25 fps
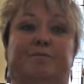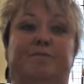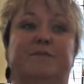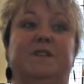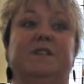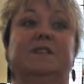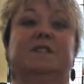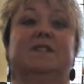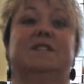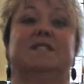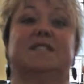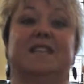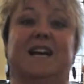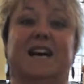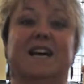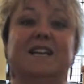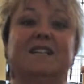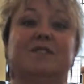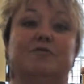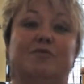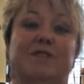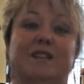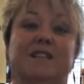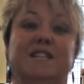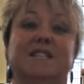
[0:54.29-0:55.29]

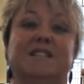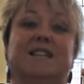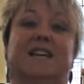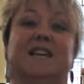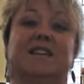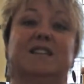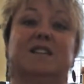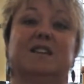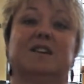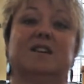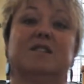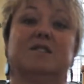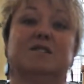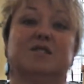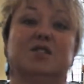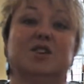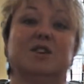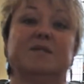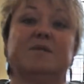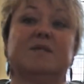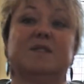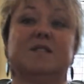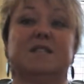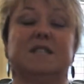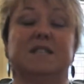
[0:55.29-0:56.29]
redesigned our
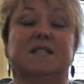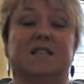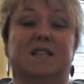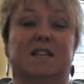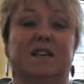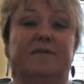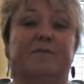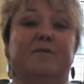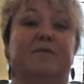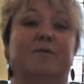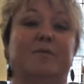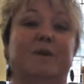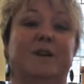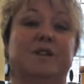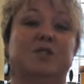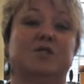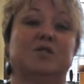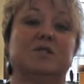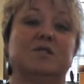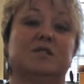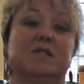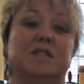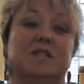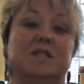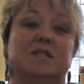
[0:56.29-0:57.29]
services and
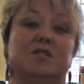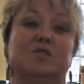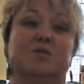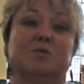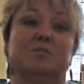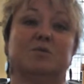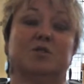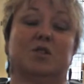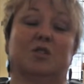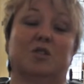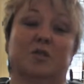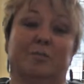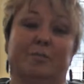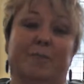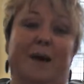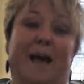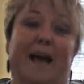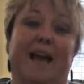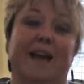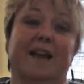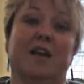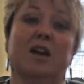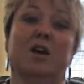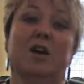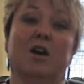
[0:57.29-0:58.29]
information systems on the
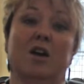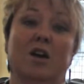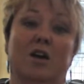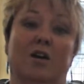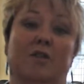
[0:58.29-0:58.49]
back